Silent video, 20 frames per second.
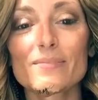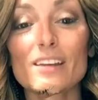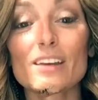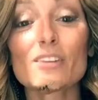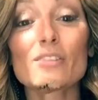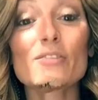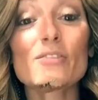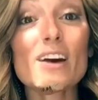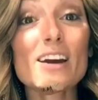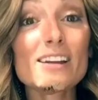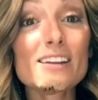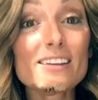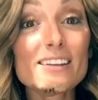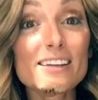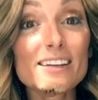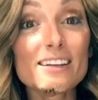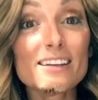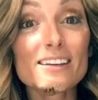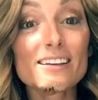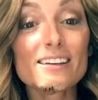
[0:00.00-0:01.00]
And
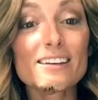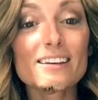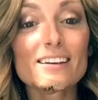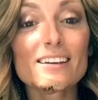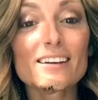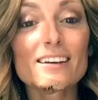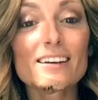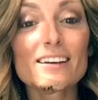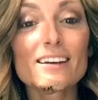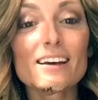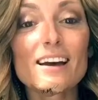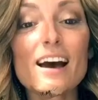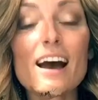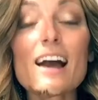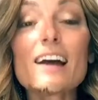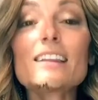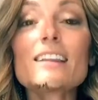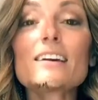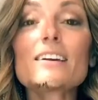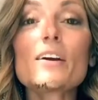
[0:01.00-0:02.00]
finally,
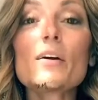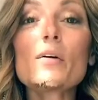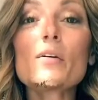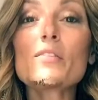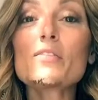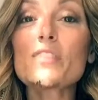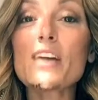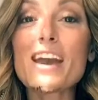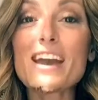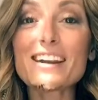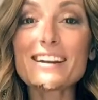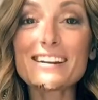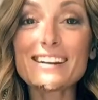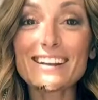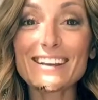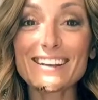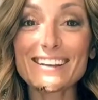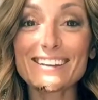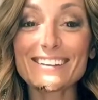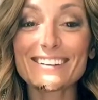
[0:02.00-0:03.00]
I let go of
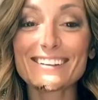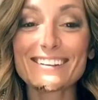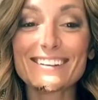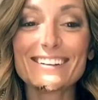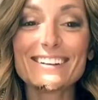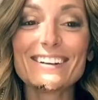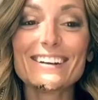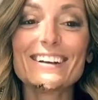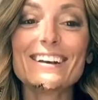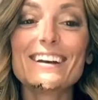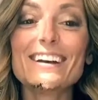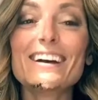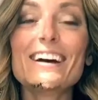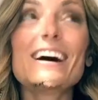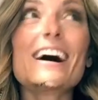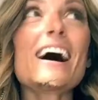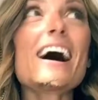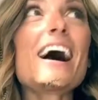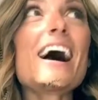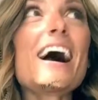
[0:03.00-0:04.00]
vanity.
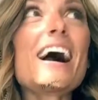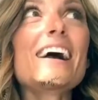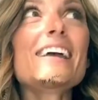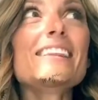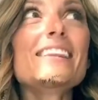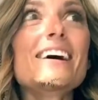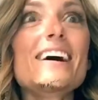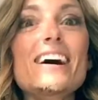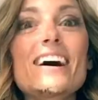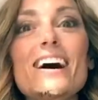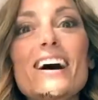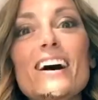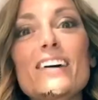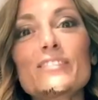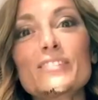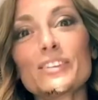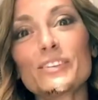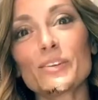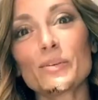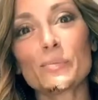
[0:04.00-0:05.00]
I love
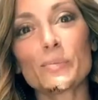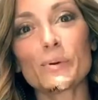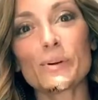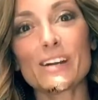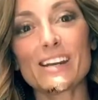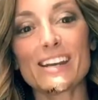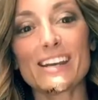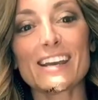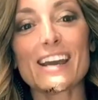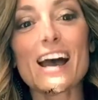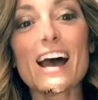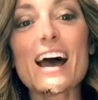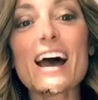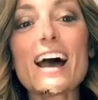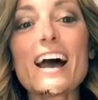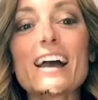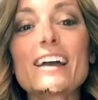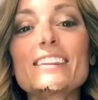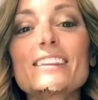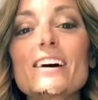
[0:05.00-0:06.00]
to look pretty.
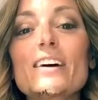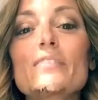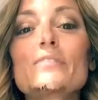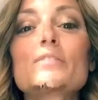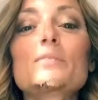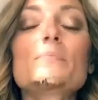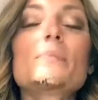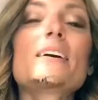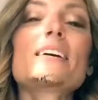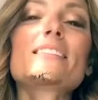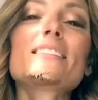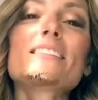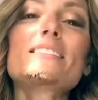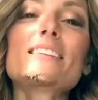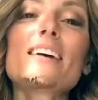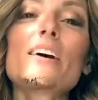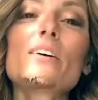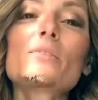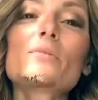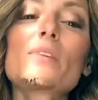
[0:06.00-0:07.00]
I love to paint the
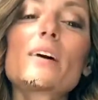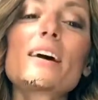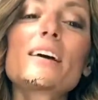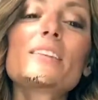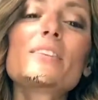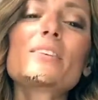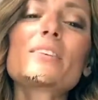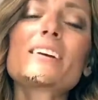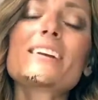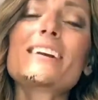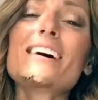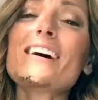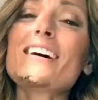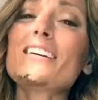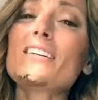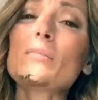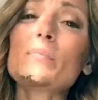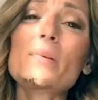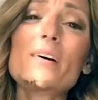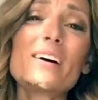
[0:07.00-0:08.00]
town red, looking
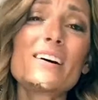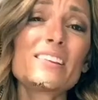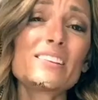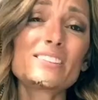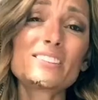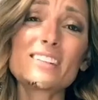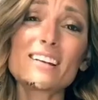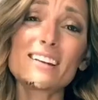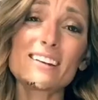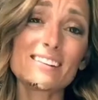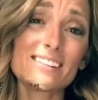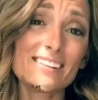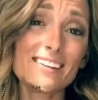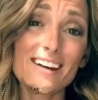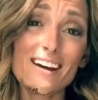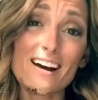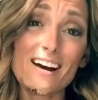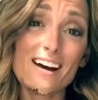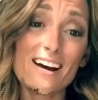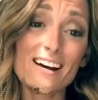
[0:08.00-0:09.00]
unapologetically
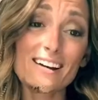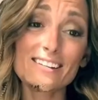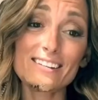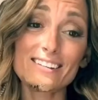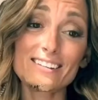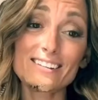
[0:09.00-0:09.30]
hot.